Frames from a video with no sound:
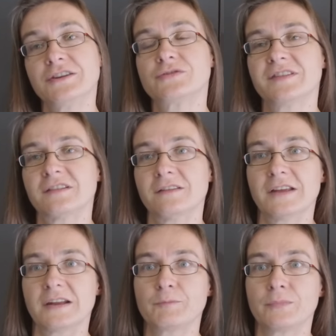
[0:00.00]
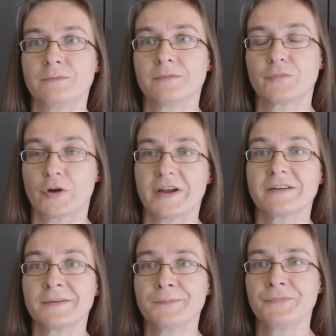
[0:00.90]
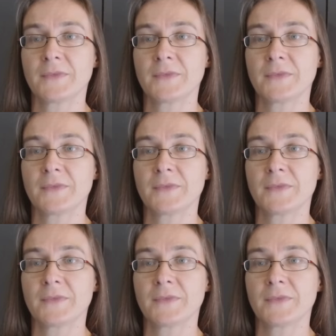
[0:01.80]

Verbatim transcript: interested in that product.